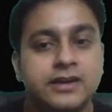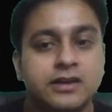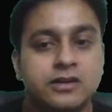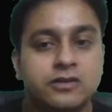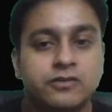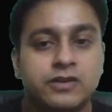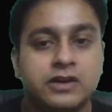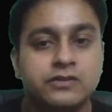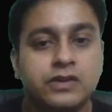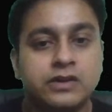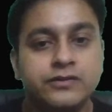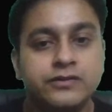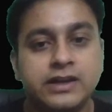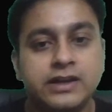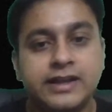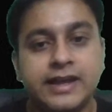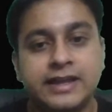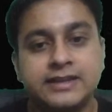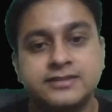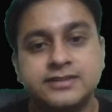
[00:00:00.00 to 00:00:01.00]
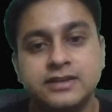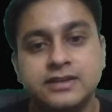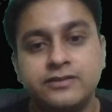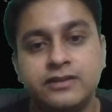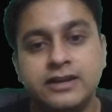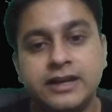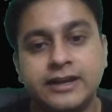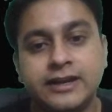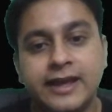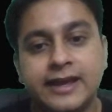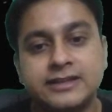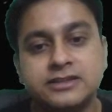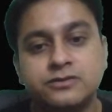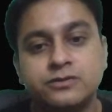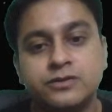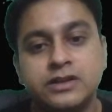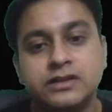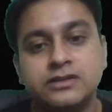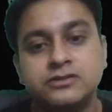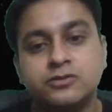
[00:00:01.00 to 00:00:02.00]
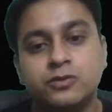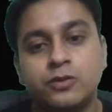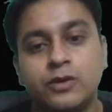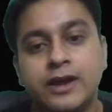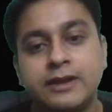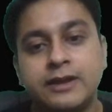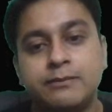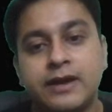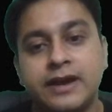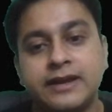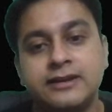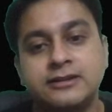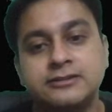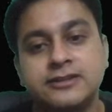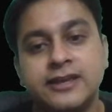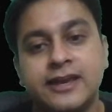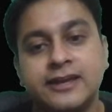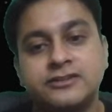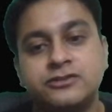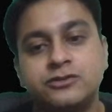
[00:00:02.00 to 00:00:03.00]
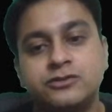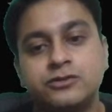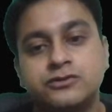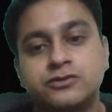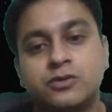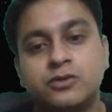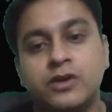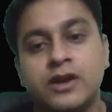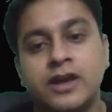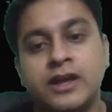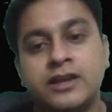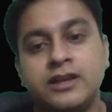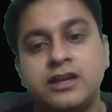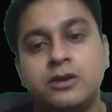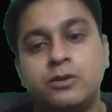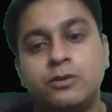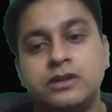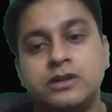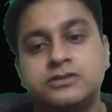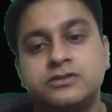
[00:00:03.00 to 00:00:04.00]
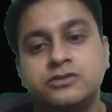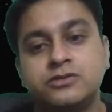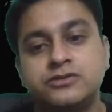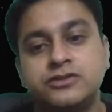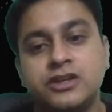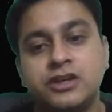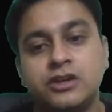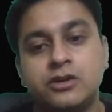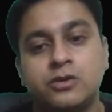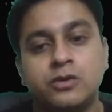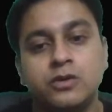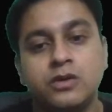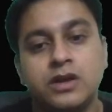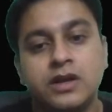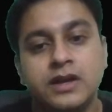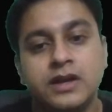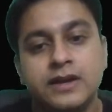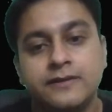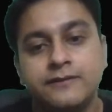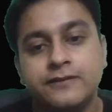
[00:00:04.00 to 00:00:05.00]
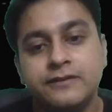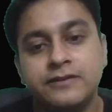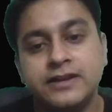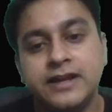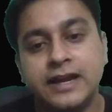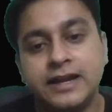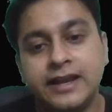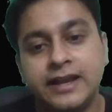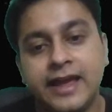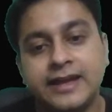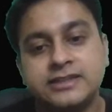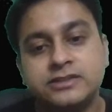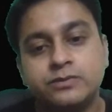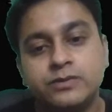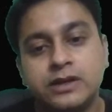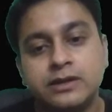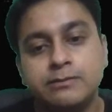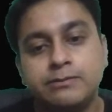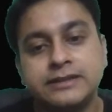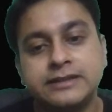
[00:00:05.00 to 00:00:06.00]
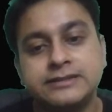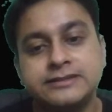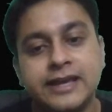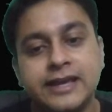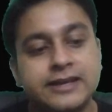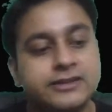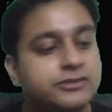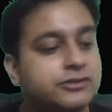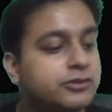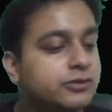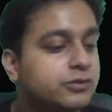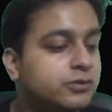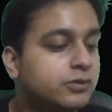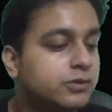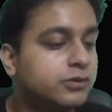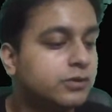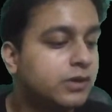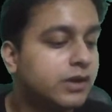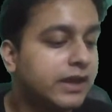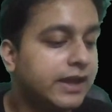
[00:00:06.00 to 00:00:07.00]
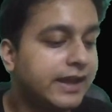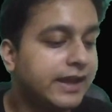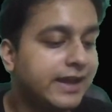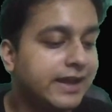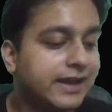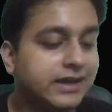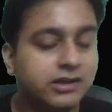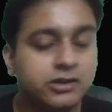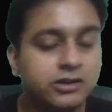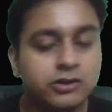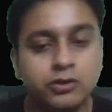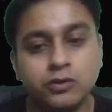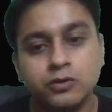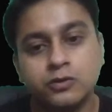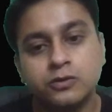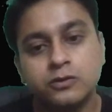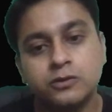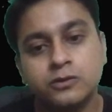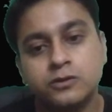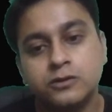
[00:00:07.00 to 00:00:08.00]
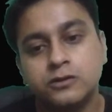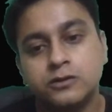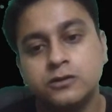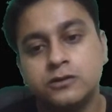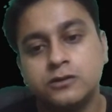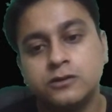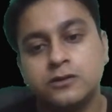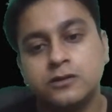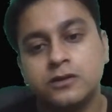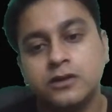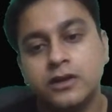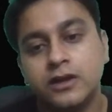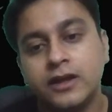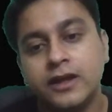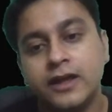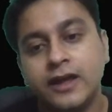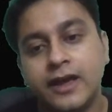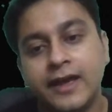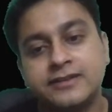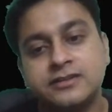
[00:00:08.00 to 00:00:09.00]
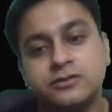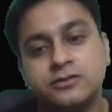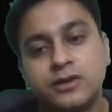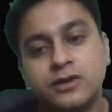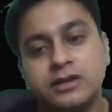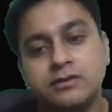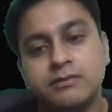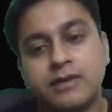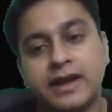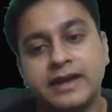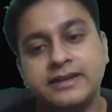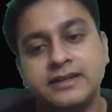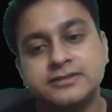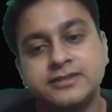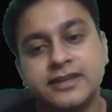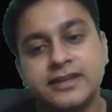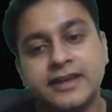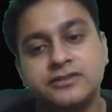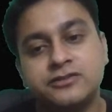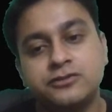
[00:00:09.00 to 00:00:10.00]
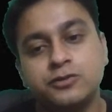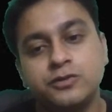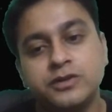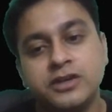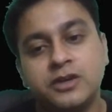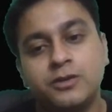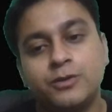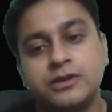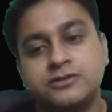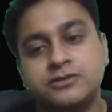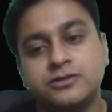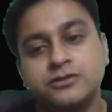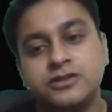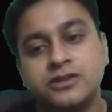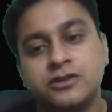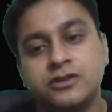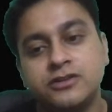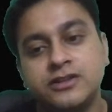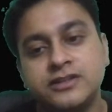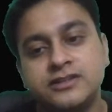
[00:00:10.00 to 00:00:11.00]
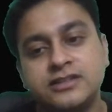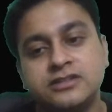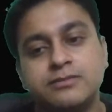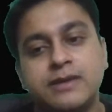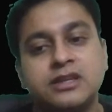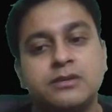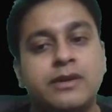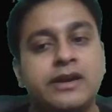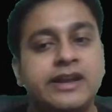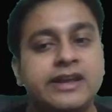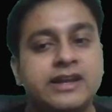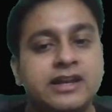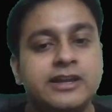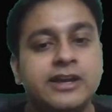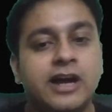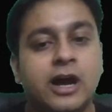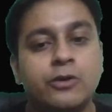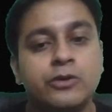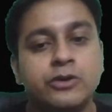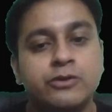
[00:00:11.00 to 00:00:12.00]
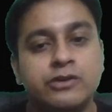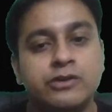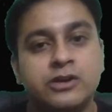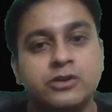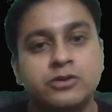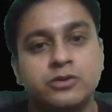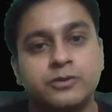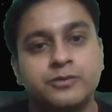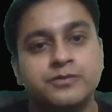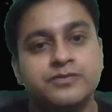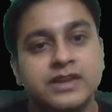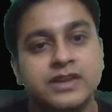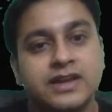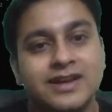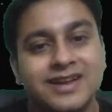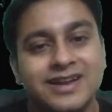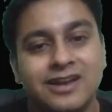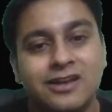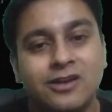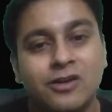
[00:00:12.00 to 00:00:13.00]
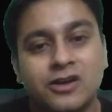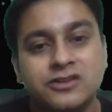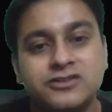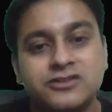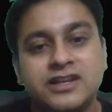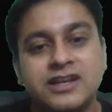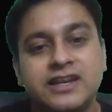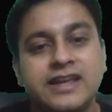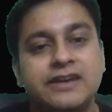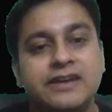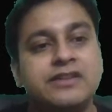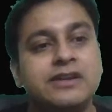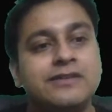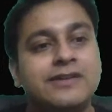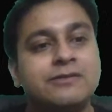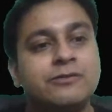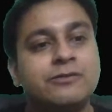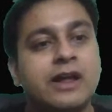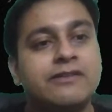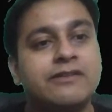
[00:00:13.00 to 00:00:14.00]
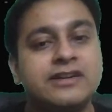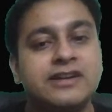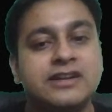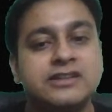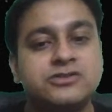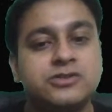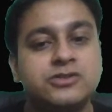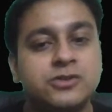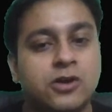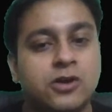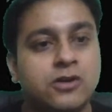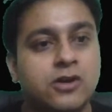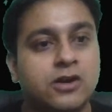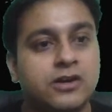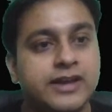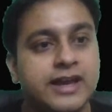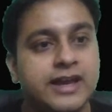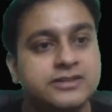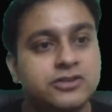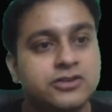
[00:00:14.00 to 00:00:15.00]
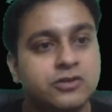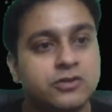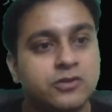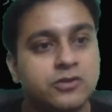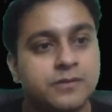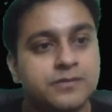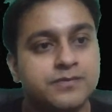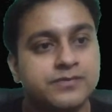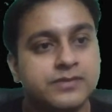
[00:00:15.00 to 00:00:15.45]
1 1 will cancel. We'll get x1 square minus x2 square equals to 0. You will get x1 plus x2 into x1 minus x2 equals to 0. This is mathematically how you will do. Logically, everyone would have understood or not? Yes or no?